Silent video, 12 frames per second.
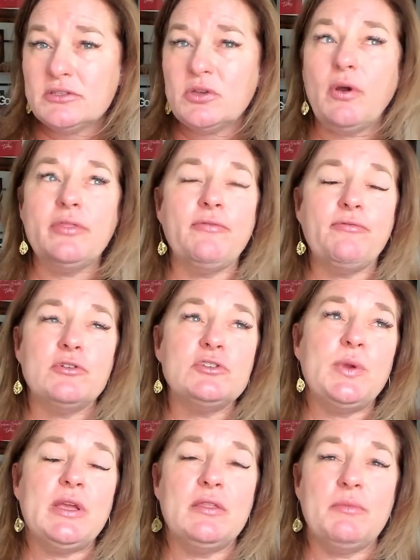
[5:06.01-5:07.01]
So on the first
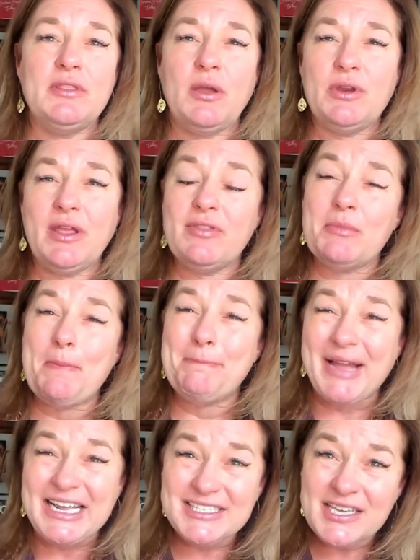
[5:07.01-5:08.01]
week of the month, I would give them a
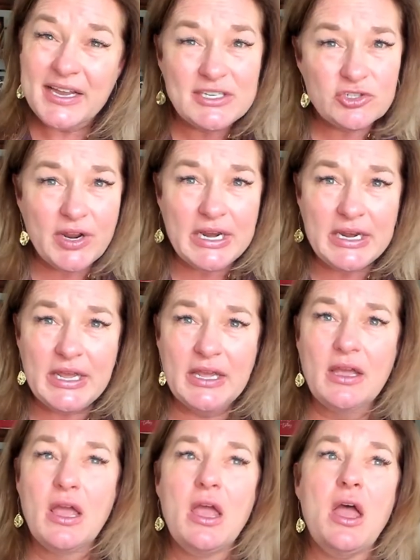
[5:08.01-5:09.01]
bite-sized
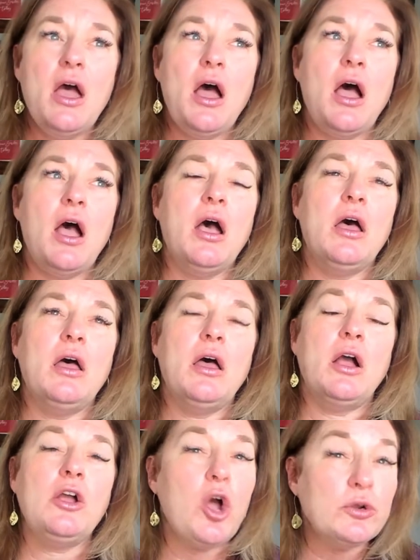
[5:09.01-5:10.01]
training,
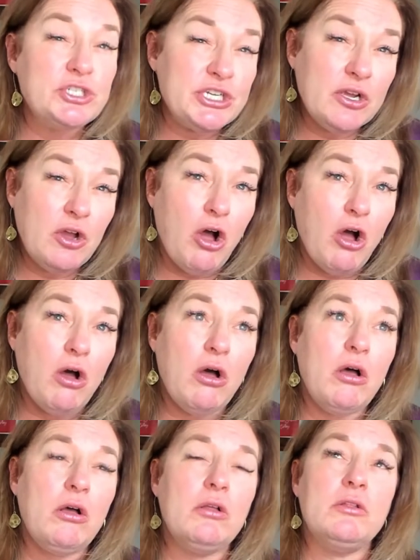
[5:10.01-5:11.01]
a coaching
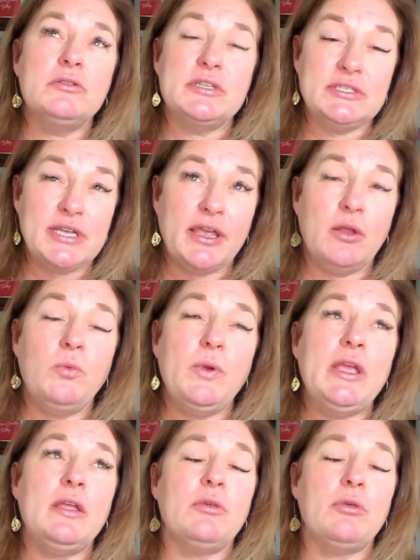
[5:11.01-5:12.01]
call the second
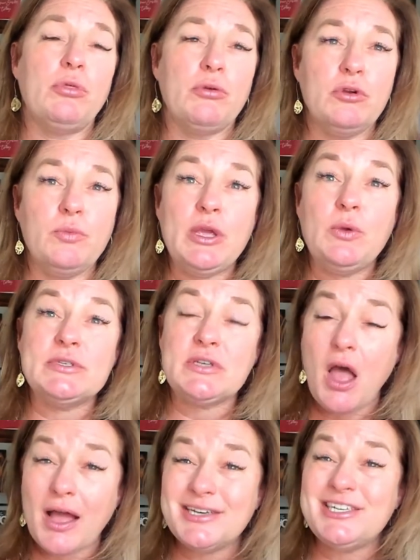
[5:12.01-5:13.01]
week. The third week was
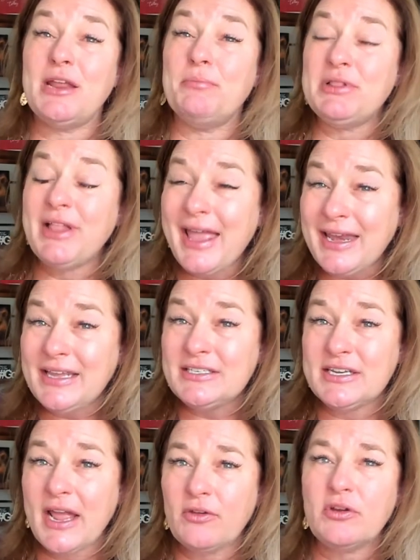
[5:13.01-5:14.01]
content planning
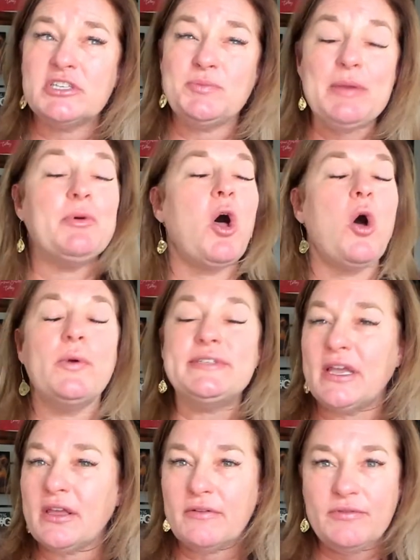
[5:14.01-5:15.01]
together, because people always
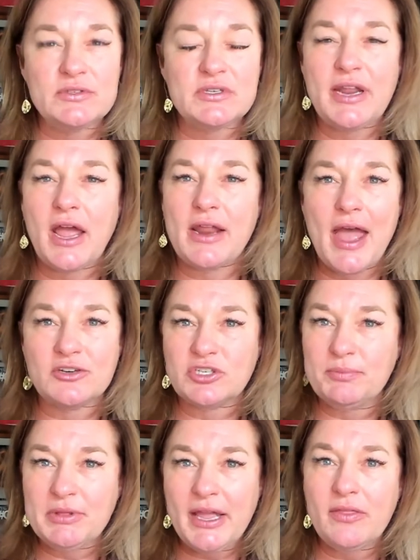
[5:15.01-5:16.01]
get confused on how to
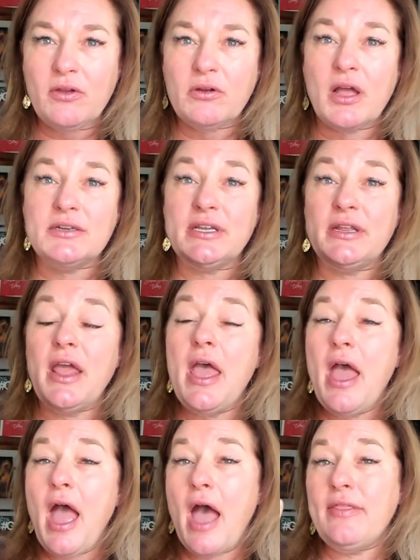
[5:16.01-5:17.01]
actually plan their content.
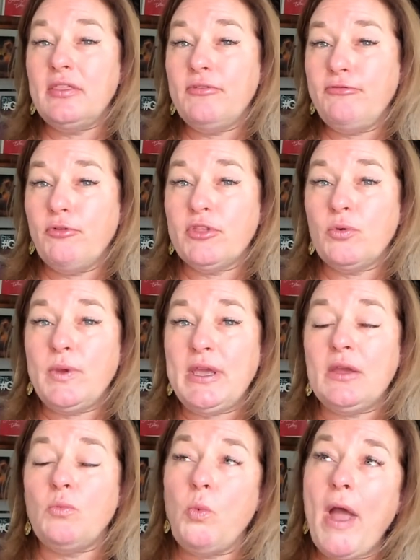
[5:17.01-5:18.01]
And then the fourth
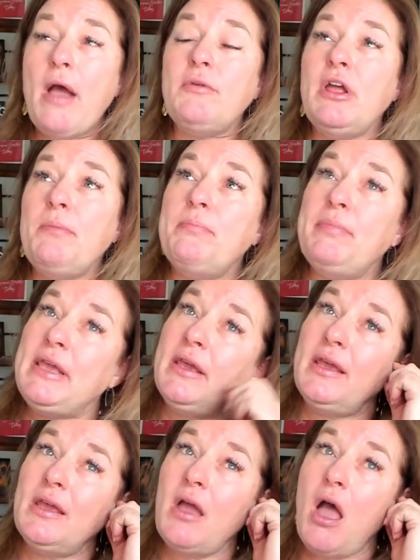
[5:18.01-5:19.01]
week wound up
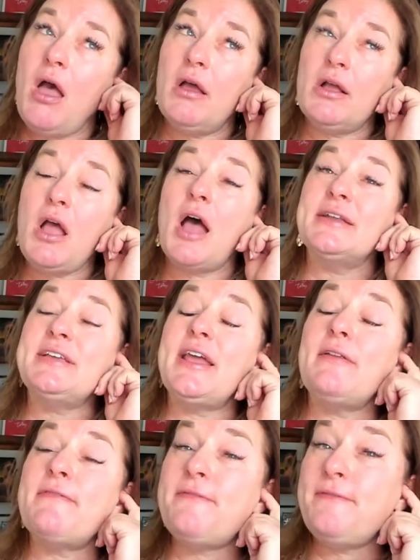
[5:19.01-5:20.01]
being
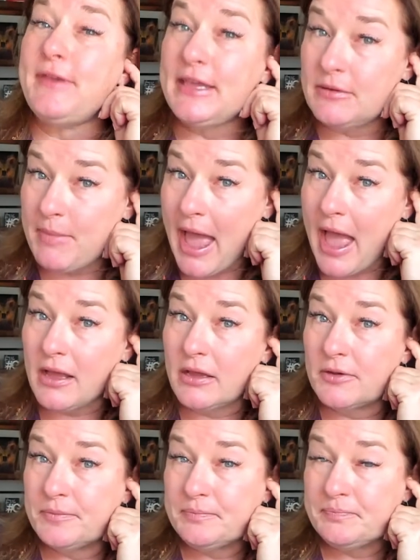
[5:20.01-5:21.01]
content feedback,
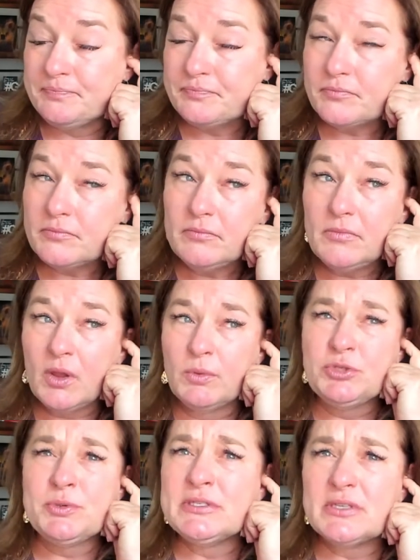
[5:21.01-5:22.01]

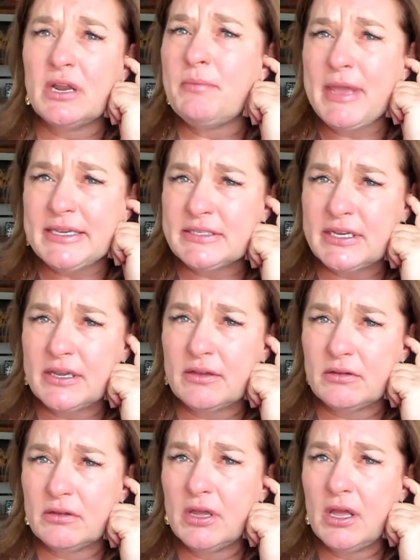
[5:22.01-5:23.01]
which was an
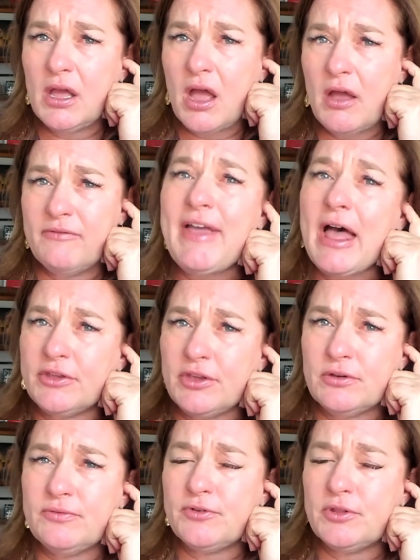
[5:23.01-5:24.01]
amazing
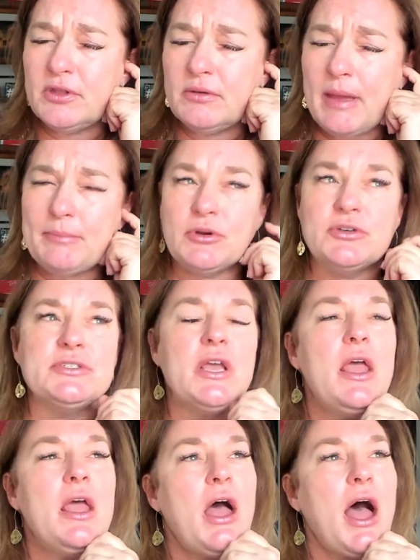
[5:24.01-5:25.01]
value for the members.
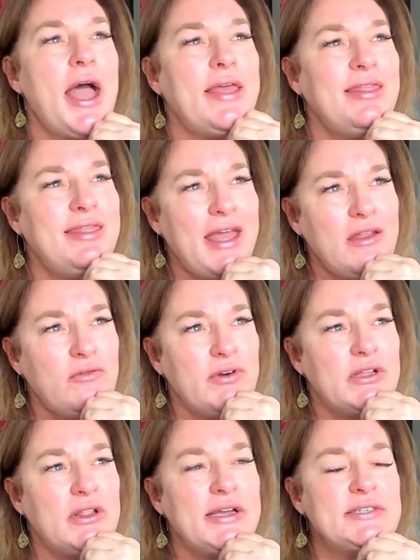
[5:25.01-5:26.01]
I then
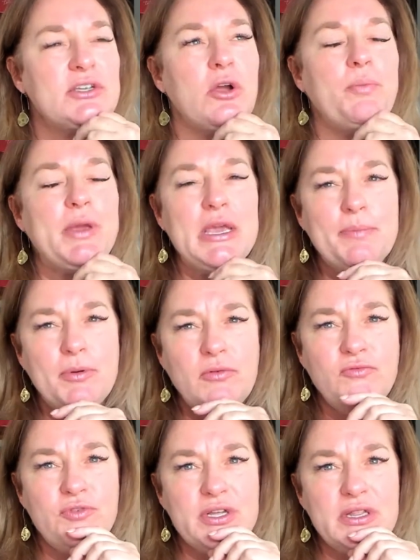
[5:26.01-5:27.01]
realized, oh, people
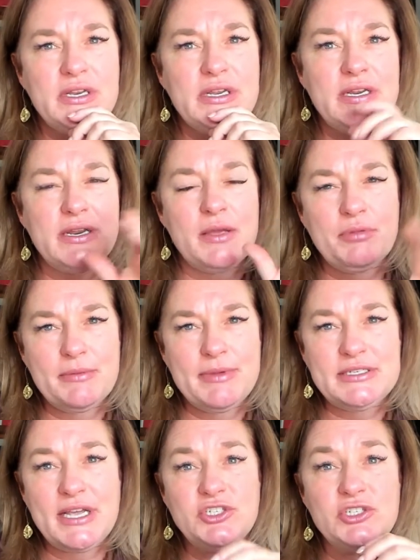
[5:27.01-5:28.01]
really need
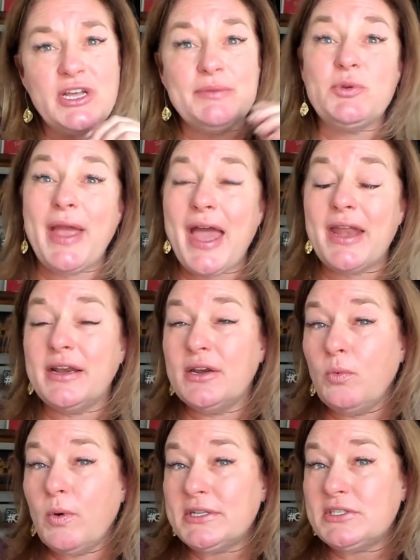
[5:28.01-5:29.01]
implementation time. So I added in
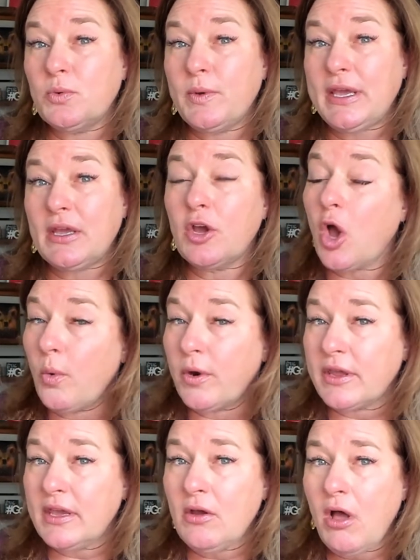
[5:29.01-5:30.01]
a once a week
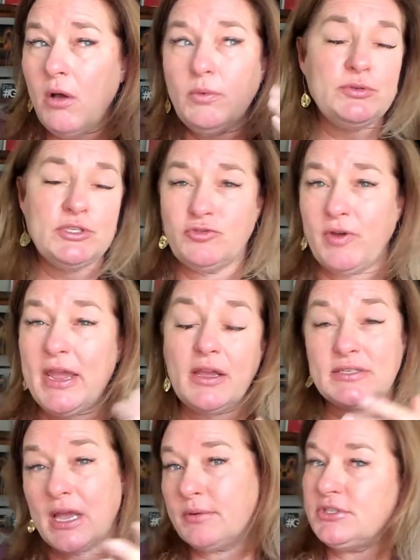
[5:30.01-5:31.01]
co-working call, which was great
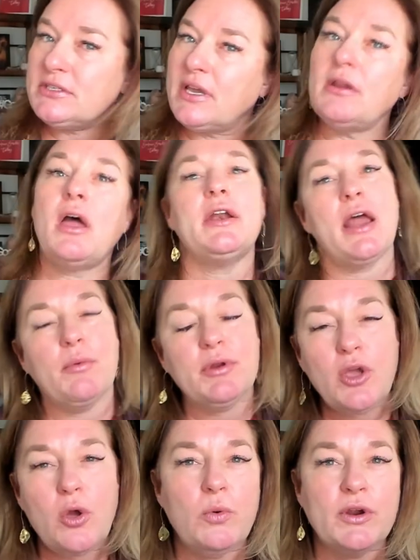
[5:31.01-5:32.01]
because I would just get on and I
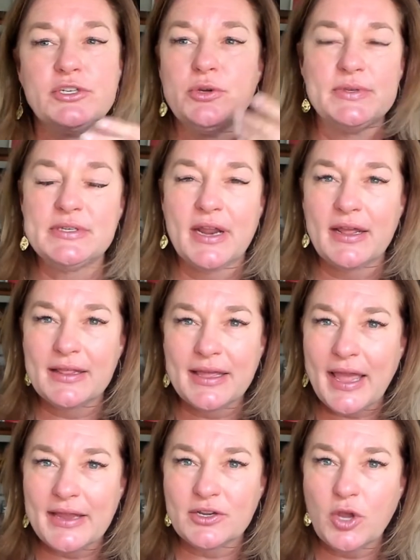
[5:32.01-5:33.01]
would co-work to it. It wasn't
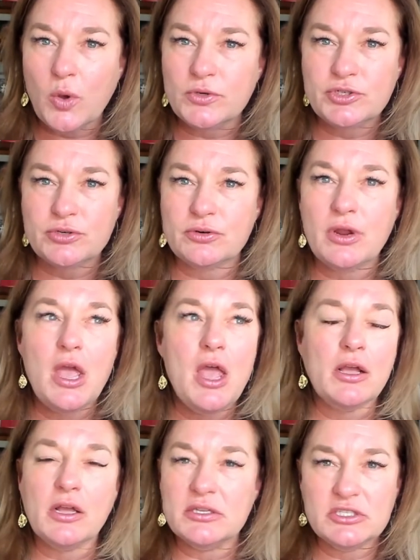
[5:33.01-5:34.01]
like I had to coach or
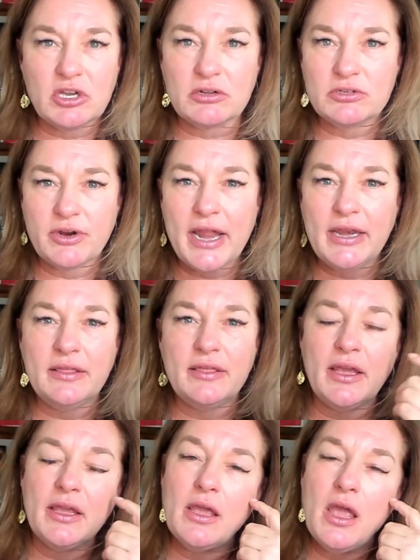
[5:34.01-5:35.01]
consult or
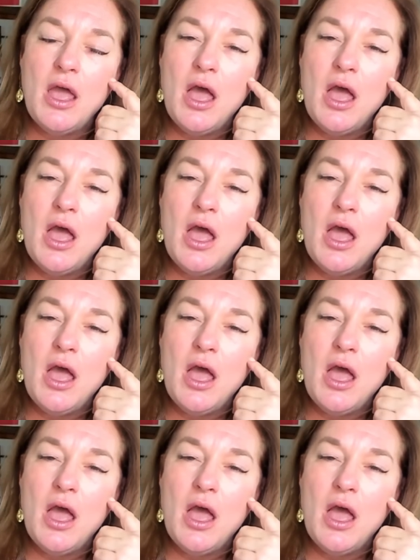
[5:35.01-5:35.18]
anything.